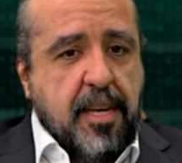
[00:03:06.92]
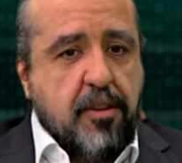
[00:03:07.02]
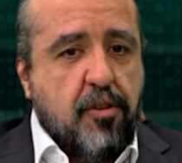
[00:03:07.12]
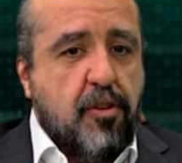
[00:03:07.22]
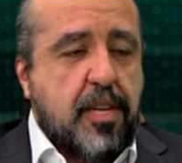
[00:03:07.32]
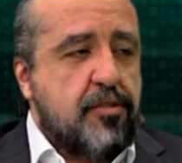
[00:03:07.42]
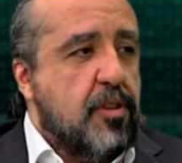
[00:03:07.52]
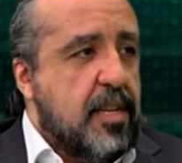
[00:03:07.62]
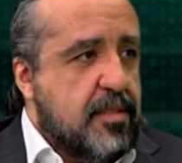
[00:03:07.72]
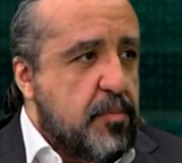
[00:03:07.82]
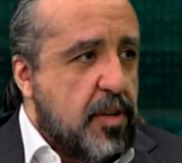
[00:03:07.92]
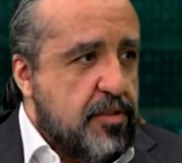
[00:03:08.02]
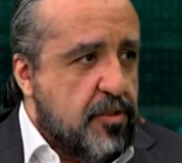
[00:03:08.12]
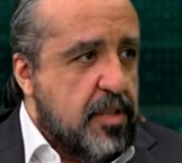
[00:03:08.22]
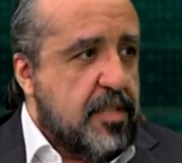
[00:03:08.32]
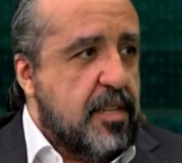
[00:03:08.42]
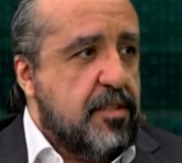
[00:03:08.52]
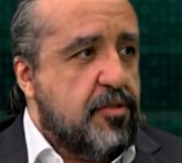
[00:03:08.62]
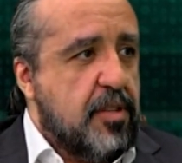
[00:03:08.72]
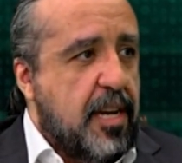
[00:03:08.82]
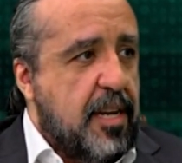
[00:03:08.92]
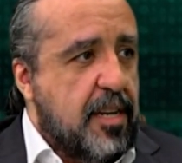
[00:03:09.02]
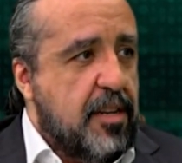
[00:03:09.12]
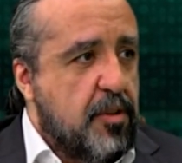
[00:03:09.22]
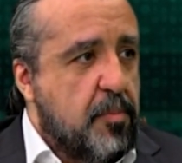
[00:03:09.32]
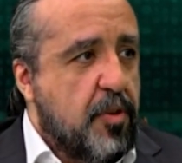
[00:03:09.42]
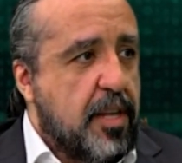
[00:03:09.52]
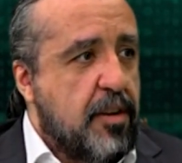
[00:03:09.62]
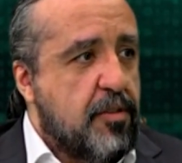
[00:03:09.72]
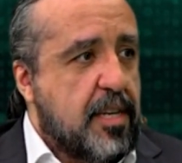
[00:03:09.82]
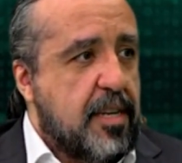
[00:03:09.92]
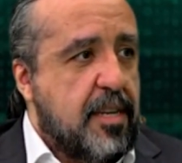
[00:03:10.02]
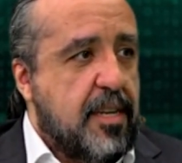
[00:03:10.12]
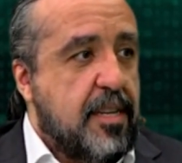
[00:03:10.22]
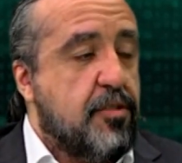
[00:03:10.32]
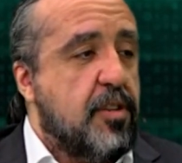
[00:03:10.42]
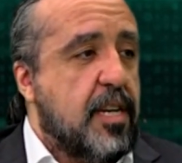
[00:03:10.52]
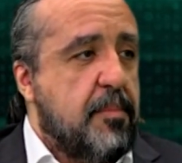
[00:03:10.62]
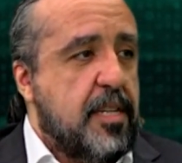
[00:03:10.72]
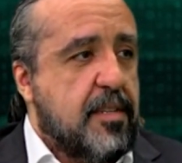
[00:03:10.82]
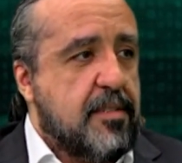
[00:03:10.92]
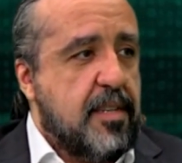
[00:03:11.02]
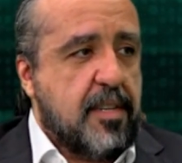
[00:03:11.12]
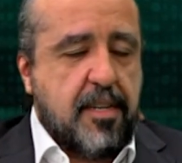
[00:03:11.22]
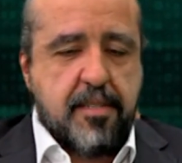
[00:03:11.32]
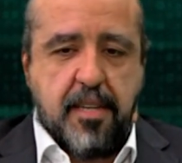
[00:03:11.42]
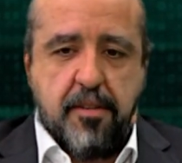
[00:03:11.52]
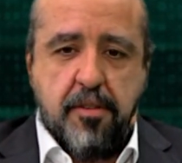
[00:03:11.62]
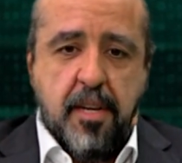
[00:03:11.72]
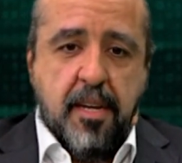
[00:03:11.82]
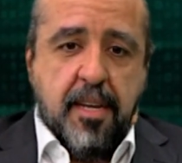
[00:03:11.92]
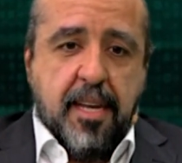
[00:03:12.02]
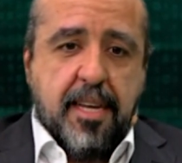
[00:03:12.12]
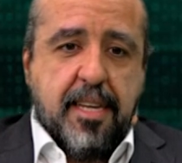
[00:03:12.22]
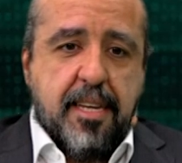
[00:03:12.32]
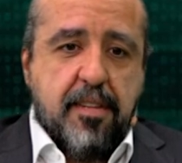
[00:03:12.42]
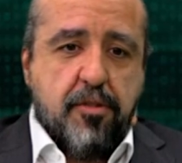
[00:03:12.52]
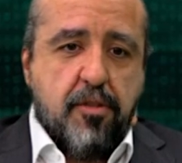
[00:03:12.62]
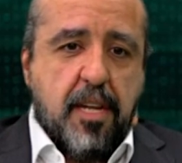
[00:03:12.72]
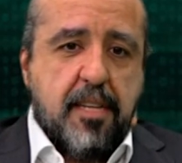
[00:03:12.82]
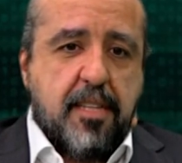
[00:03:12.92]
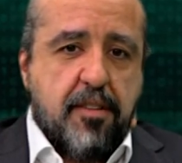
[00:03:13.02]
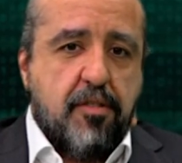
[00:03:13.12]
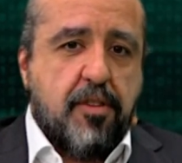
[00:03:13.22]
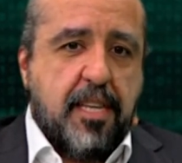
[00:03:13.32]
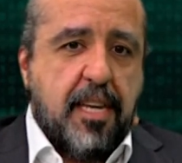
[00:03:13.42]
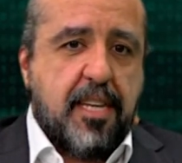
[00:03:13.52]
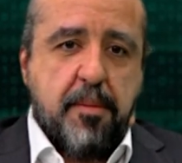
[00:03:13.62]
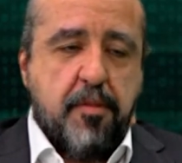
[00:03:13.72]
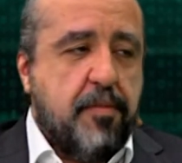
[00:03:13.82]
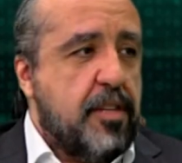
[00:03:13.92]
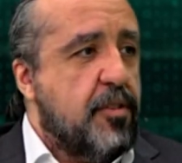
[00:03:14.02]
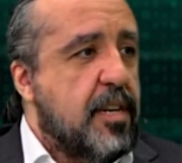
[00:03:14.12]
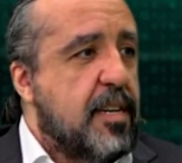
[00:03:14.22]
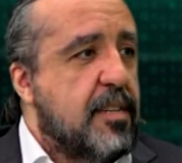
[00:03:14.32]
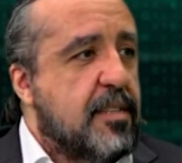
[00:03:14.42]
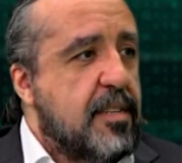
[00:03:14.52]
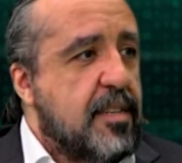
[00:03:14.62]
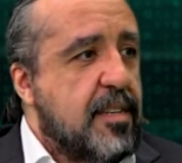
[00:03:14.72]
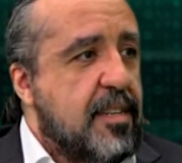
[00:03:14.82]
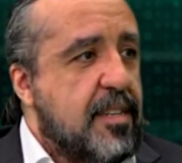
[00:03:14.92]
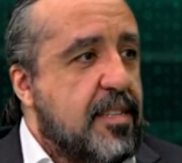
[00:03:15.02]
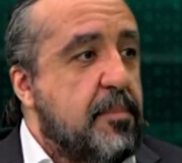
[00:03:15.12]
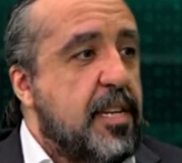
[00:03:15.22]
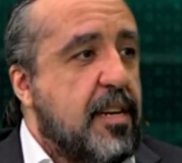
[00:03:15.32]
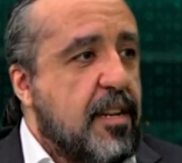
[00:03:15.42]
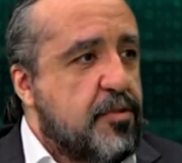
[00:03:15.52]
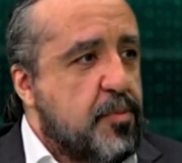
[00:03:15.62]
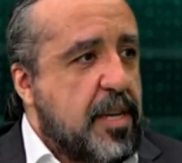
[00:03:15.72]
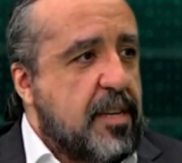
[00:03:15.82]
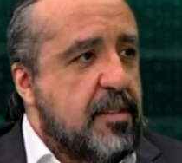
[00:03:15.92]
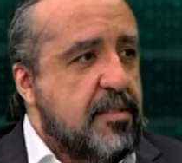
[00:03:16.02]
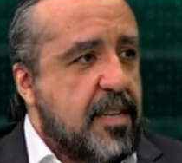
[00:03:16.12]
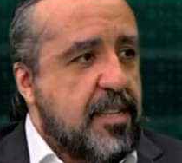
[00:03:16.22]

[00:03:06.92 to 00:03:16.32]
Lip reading: with the simulation and the models that historically have been done is that all the technologies that we have seen in these mineral weeks,